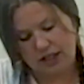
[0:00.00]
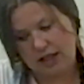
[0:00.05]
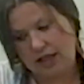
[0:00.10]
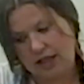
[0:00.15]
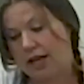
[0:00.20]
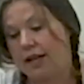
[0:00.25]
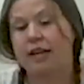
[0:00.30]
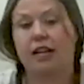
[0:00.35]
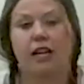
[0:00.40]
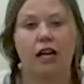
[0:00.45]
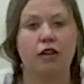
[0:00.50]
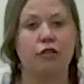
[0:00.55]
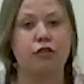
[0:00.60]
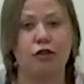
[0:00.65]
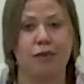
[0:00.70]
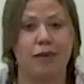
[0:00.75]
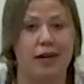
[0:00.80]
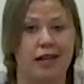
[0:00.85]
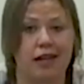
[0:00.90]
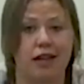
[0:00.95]
And now
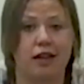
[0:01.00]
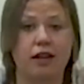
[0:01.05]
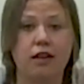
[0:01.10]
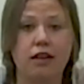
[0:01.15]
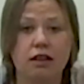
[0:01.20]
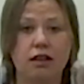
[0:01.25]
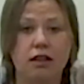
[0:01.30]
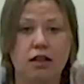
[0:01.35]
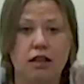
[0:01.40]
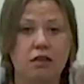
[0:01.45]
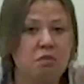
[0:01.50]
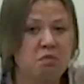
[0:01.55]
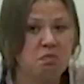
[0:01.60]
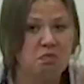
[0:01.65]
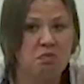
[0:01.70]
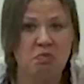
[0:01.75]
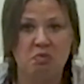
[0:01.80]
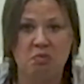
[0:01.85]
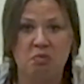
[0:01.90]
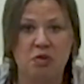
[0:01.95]
from here,
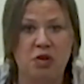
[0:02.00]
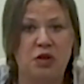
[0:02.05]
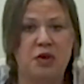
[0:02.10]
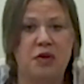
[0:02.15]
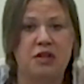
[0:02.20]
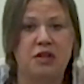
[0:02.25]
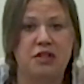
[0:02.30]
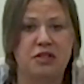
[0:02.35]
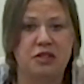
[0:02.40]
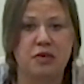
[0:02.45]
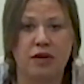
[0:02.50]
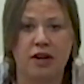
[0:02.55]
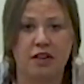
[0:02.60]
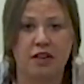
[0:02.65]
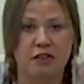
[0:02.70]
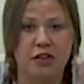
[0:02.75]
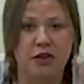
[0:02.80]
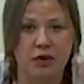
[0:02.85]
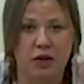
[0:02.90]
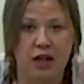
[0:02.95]
you can do whatever
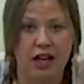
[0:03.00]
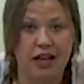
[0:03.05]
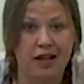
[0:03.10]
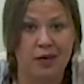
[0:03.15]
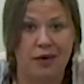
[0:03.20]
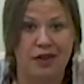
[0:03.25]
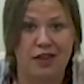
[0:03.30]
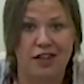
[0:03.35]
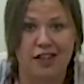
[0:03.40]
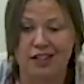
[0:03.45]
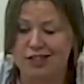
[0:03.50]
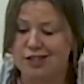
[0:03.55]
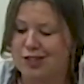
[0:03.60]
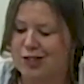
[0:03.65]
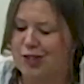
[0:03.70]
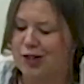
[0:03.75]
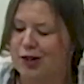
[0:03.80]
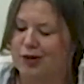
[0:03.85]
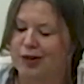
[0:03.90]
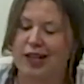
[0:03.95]
you'd like with it.
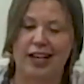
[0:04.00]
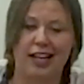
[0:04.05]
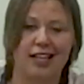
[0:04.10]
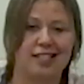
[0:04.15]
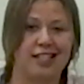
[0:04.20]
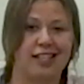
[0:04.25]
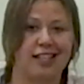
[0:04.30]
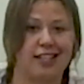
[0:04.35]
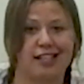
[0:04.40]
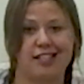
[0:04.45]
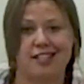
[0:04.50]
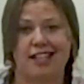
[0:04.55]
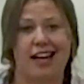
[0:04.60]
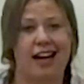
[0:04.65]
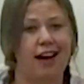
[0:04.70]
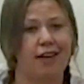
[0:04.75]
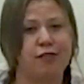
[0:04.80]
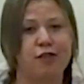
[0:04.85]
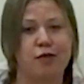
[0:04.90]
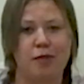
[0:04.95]
So like I said, it doesn't
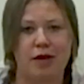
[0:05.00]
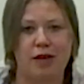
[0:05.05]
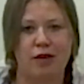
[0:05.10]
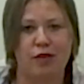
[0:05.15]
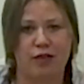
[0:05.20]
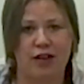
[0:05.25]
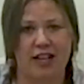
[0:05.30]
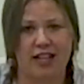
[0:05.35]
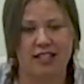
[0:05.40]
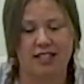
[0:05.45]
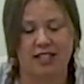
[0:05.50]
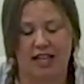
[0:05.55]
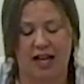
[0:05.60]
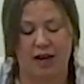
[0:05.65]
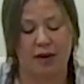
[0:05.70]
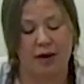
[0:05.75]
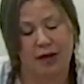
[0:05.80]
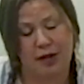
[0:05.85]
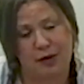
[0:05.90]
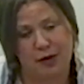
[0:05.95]
have to be a face. I'm
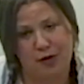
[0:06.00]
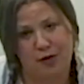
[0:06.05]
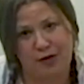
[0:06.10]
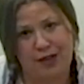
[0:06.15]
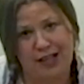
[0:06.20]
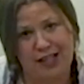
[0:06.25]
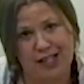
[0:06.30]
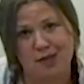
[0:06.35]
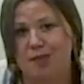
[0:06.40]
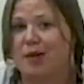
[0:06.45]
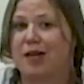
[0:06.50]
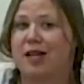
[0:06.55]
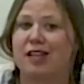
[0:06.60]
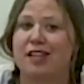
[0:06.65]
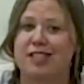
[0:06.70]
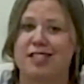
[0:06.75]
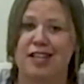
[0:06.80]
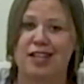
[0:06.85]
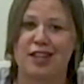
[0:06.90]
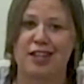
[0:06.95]
gonna do a face
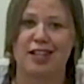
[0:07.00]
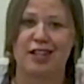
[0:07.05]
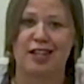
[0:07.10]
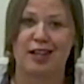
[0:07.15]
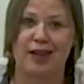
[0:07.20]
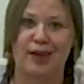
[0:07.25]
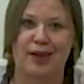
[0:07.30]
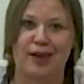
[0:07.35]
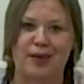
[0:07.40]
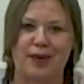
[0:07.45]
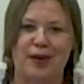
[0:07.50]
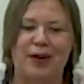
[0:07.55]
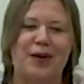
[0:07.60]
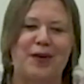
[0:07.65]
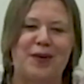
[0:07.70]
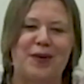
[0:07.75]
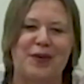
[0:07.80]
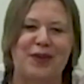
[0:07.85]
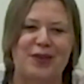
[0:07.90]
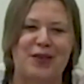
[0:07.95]
because I think they look really
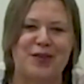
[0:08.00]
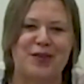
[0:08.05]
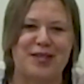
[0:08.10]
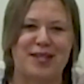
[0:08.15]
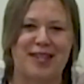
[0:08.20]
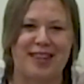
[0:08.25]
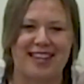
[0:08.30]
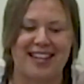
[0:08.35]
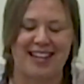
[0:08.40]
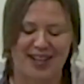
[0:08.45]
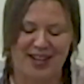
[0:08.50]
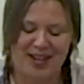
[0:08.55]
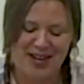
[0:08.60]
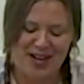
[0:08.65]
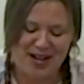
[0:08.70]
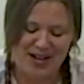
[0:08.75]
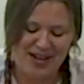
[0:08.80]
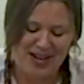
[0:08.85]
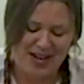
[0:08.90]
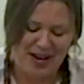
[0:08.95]
cool using the
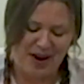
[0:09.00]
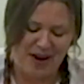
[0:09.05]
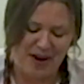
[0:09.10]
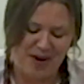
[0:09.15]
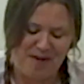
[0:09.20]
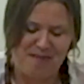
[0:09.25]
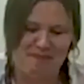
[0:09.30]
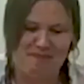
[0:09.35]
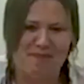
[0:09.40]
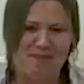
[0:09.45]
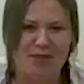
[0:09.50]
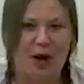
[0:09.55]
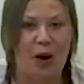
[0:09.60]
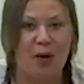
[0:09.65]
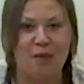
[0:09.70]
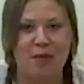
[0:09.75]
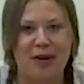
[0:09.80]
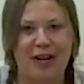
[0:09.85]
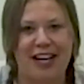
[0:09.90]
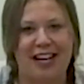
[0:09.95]

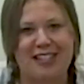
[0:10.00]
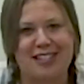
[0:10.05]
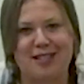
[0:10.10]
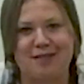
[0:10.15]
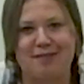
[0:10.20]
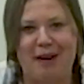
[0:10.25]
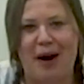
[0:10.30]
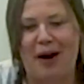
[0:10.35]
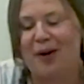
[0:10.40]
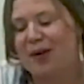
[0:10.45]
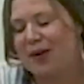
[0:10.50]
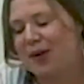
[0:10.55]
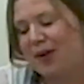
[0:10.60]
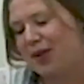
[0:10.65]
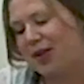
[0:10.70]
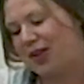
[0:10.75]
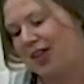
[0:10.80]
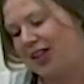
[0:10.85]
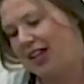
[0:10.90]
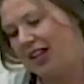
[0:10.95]
opening as the mouth.
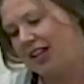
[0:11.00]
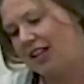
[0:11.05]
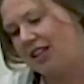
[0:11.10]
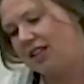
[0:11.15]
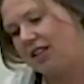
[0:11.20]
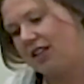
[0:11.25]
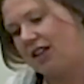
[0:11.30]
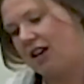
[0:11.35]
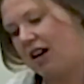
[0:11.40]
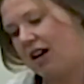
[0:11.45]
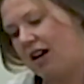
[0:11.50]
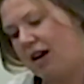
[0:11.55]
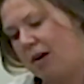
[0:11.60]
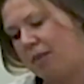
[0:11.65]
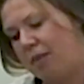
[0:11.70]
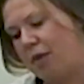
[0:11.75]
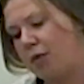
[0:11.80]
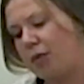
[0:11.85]
The